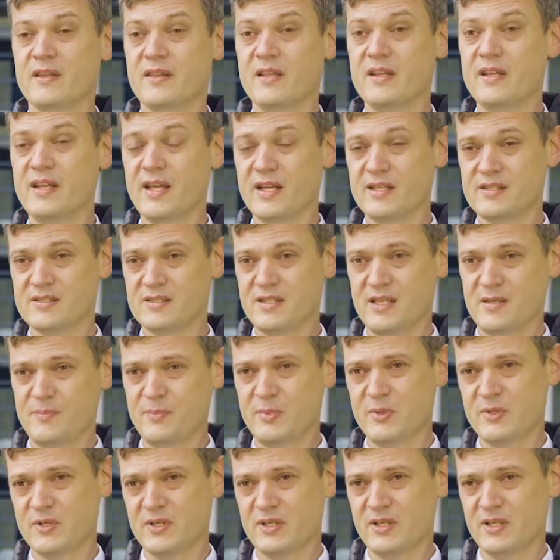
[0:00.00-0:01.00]
The next step
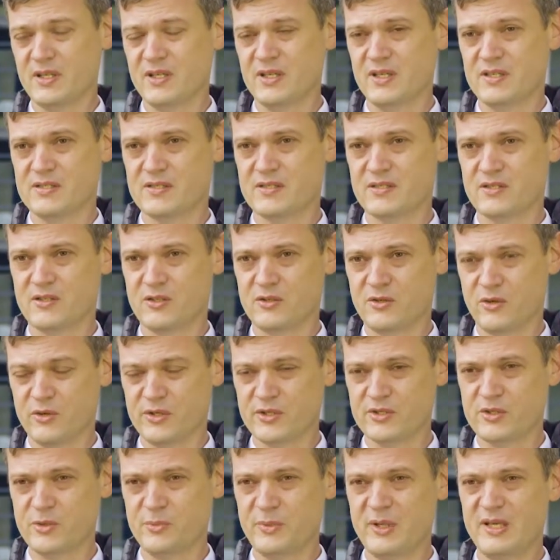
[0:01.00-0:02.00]
is
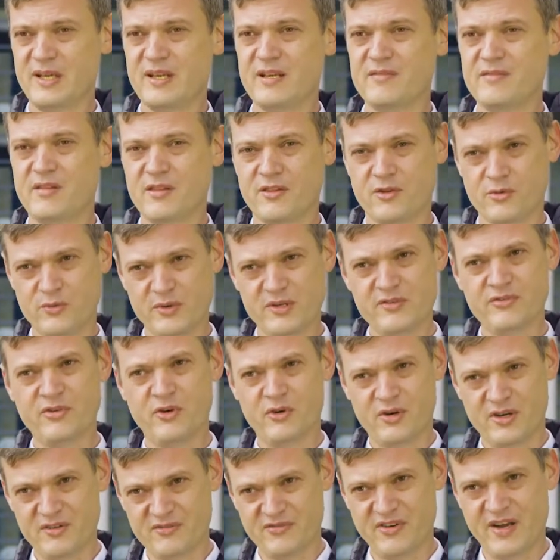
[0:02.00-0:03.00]
going to be level 3,
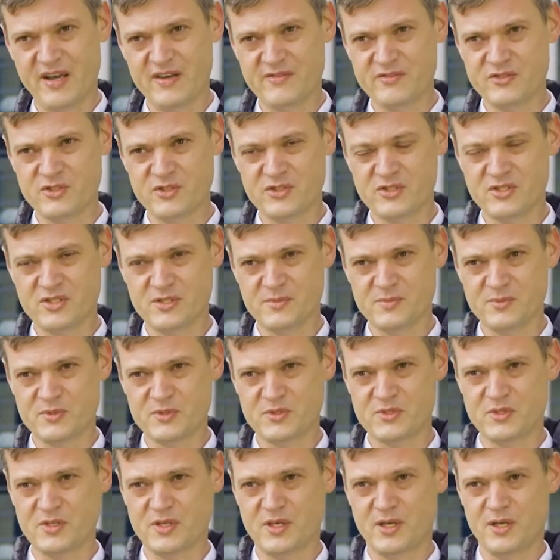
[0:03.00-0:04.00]
4 and 5
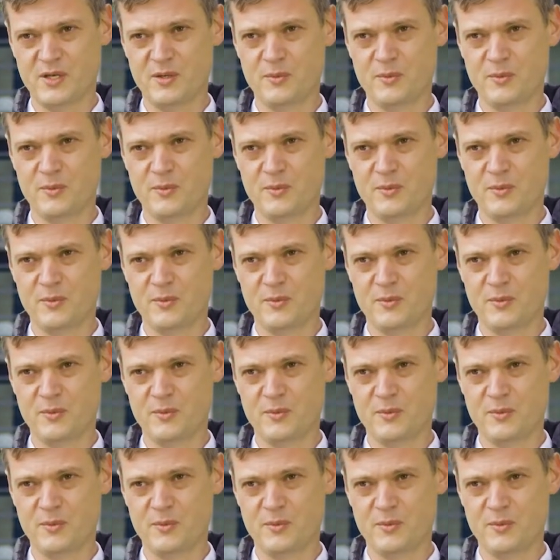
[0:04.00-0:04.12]
systems,